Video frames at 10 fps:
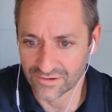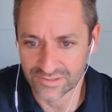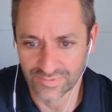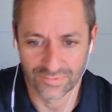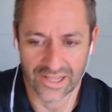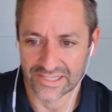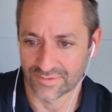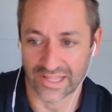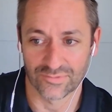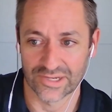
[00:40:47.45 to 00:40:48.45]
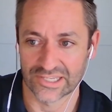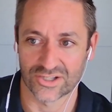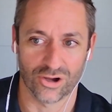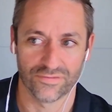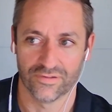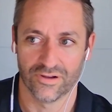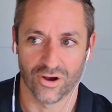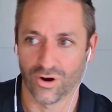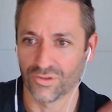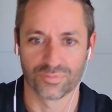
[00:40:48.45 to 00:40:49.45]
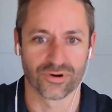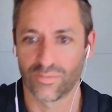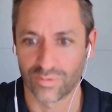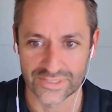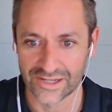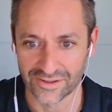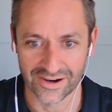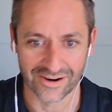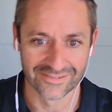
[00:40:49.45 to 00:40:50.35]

It's been a blast. I'm glad we could solve all the problems in healthcare.